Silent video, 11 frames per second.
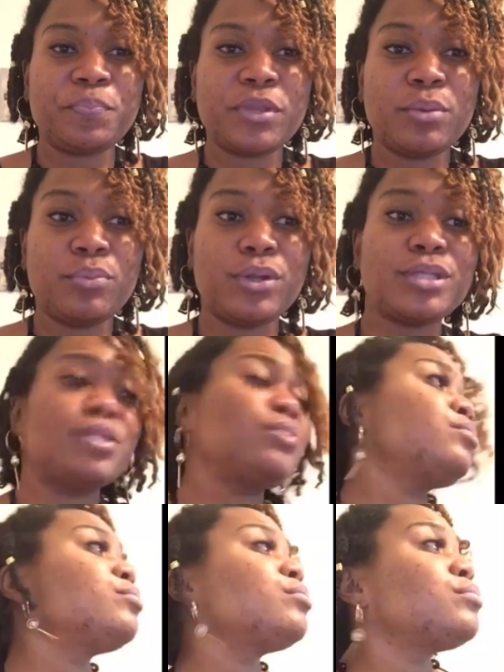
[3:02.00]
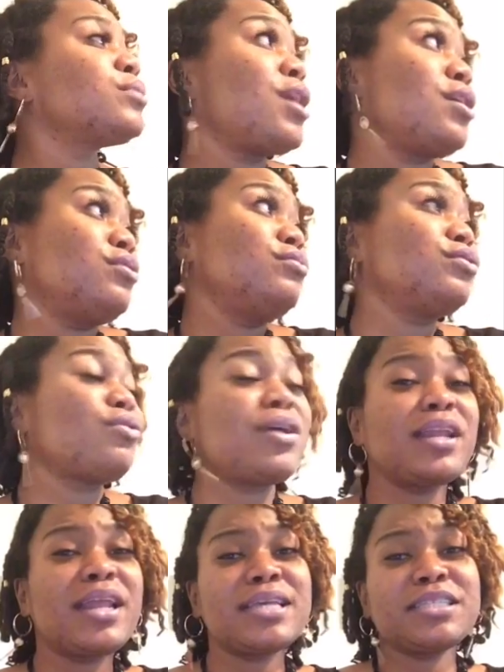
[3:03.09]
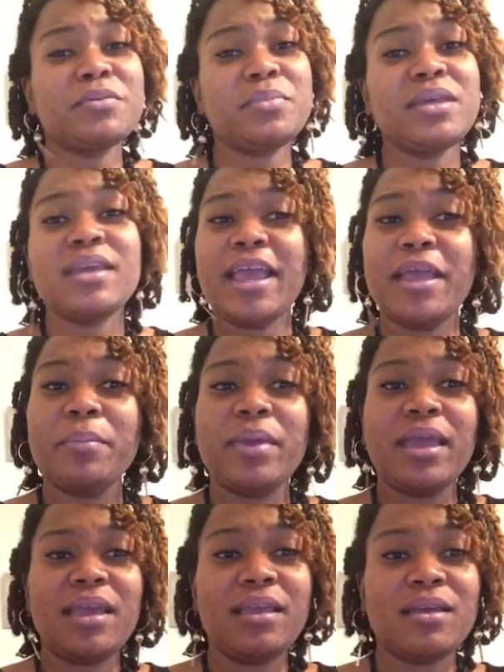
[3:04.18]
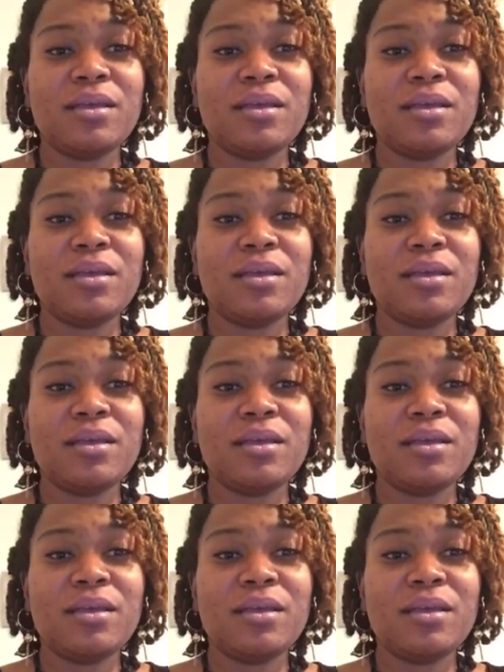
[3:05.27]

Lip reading: Pretty soon, you started asking me, hey, babe,